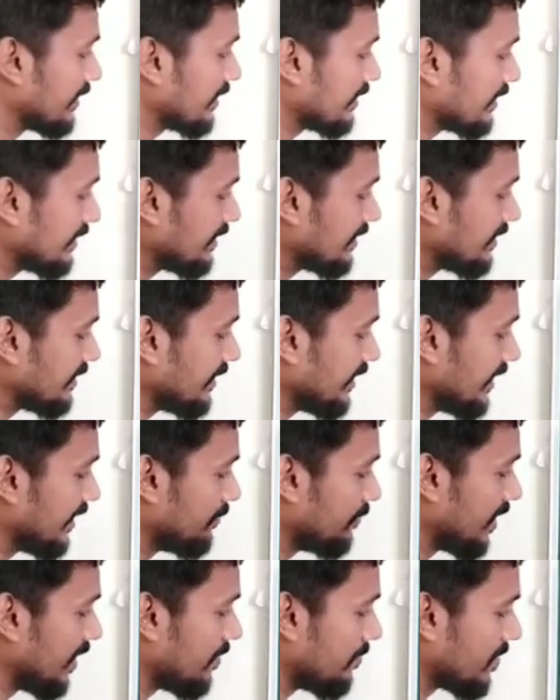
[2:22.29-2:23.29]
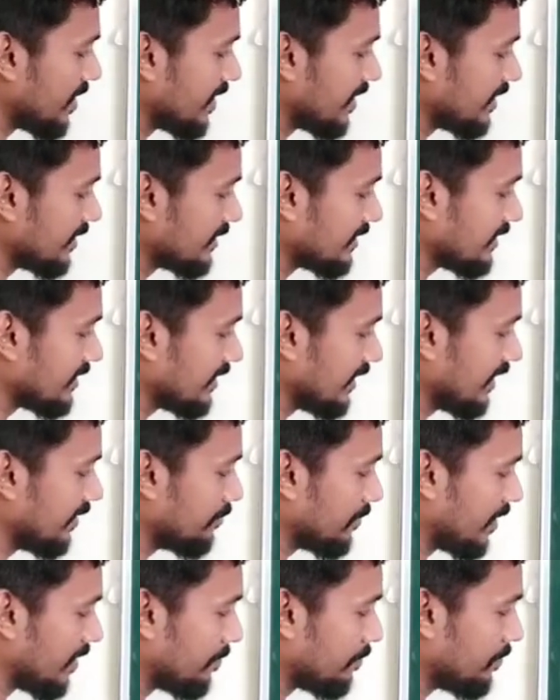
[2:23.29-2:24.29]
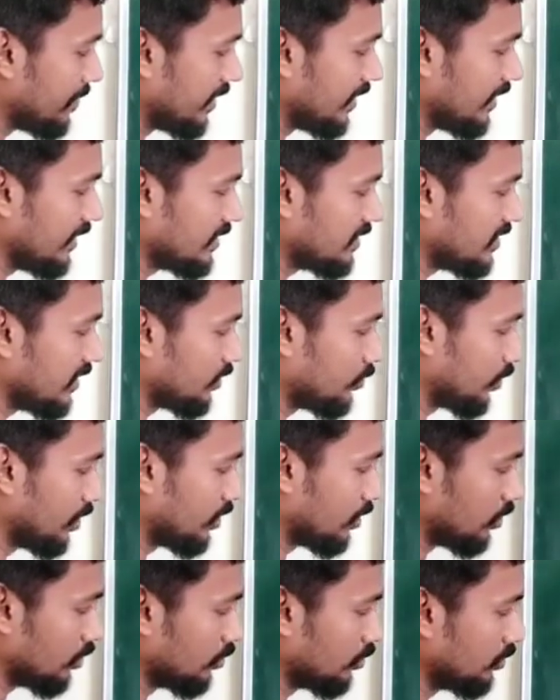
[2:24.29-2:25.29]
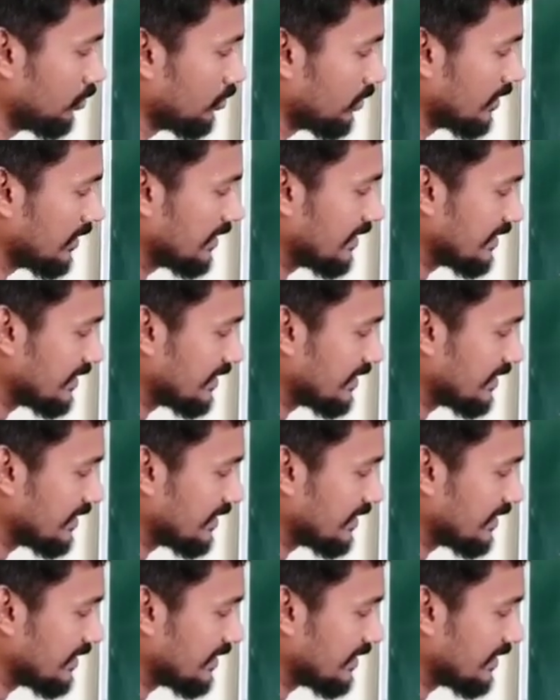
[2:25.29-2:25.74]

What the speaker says: sigma minus sigma P is equal to